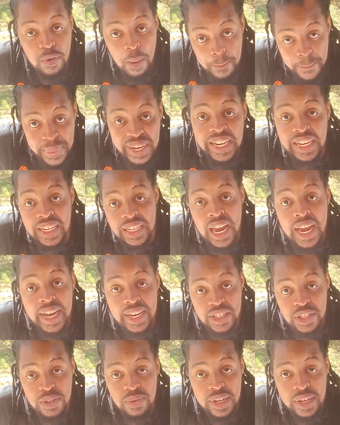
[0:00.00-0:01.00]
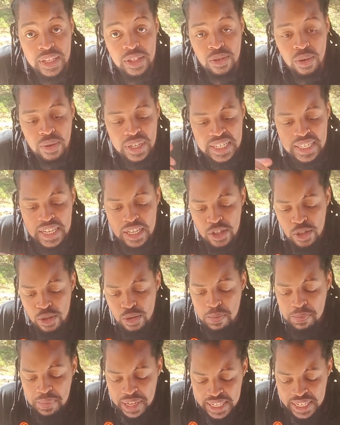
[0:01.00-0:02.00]
big clients, right? So he starts to
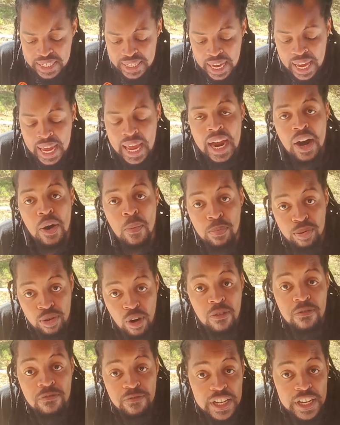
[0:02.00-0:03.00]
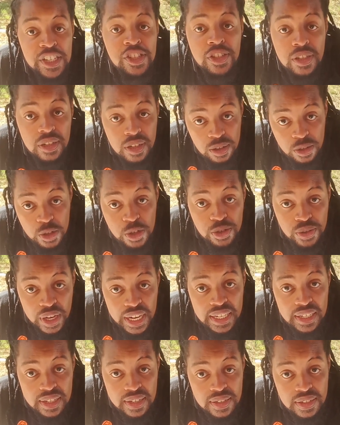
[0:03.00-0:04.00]
meet professional
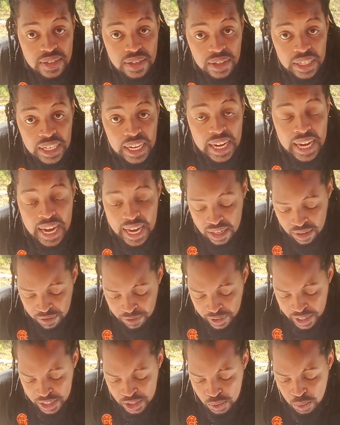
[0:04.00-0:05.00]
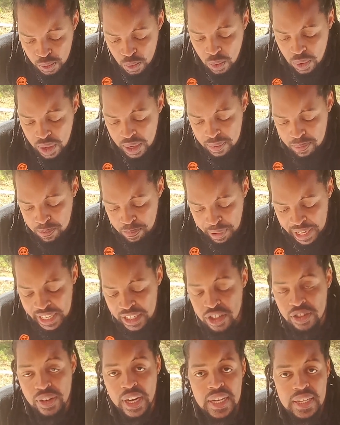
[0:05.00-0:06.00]
traders, okay? And the first big
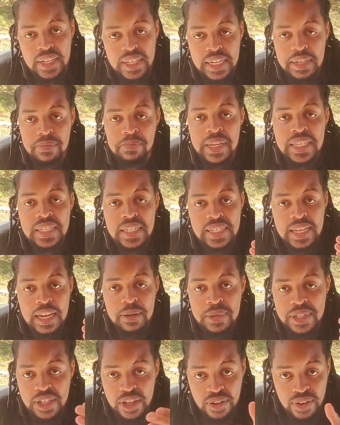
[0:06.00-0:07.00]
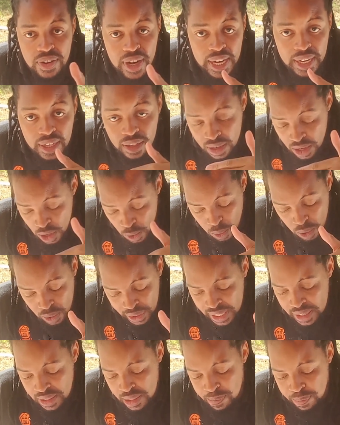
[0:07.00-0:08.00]
trader that he meets, his name is Craig,
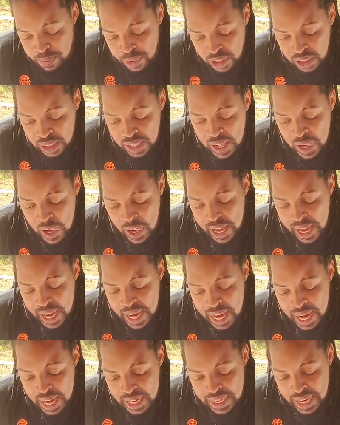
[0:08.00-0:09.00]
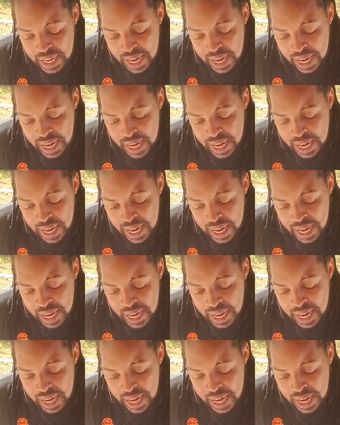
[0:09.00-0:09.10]
in the book, and